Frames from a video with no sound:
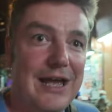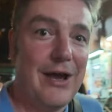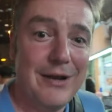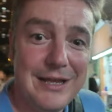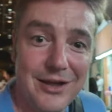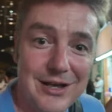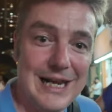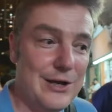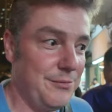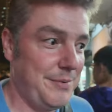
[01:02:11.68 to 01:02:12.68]
It only took a
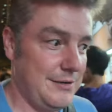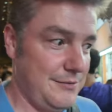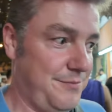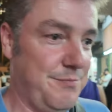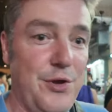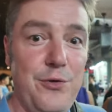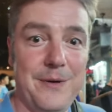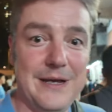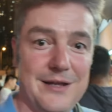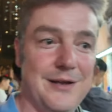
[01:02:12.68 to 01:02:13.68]
little bit of
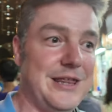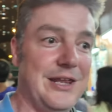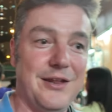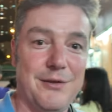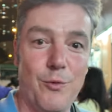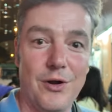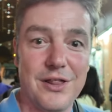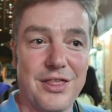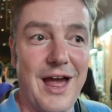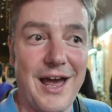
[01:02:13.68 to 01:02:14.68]
moving it to the one
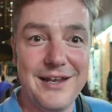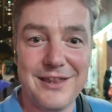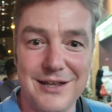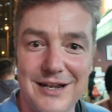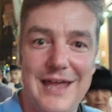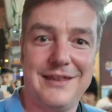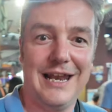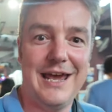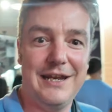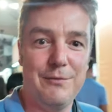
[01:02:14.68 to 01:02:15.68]
side to let the
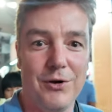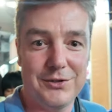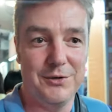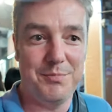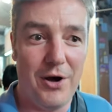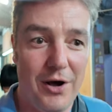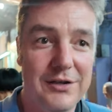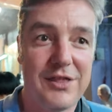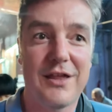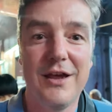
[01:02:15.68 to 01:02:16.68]
lady wash her
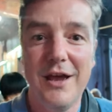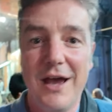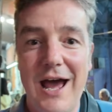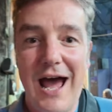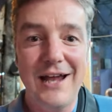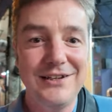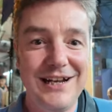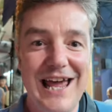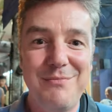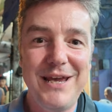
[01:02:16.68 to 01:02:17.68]
pot, and
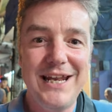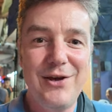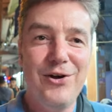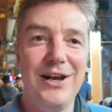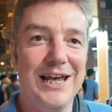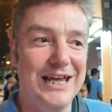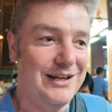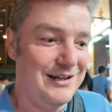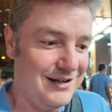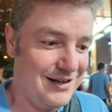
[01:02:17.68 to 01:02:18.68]
she let me in early.
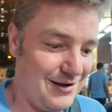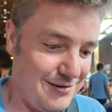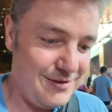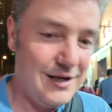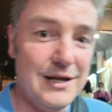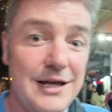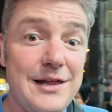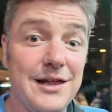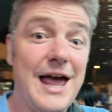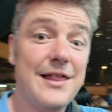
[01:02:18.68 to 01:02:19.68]
So
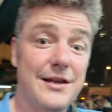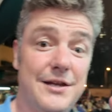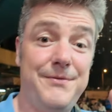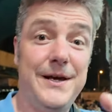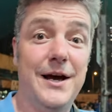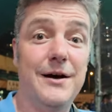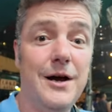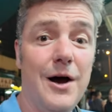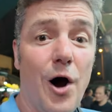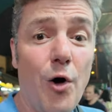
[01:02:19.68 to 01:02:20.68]
there's a lesson for you.
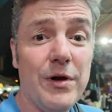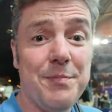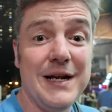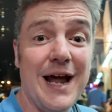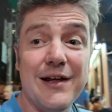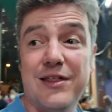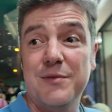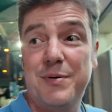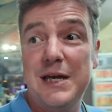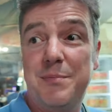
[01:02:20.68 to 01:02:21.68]
Always be nice
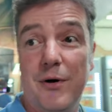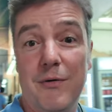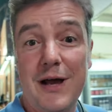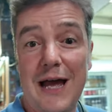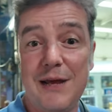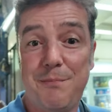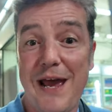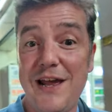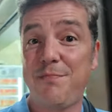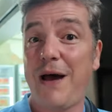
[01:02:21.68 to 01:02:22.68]
to people and it
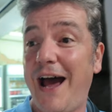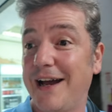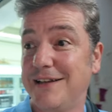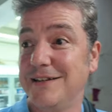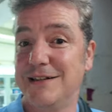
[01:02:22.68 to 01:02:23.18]
pays back. So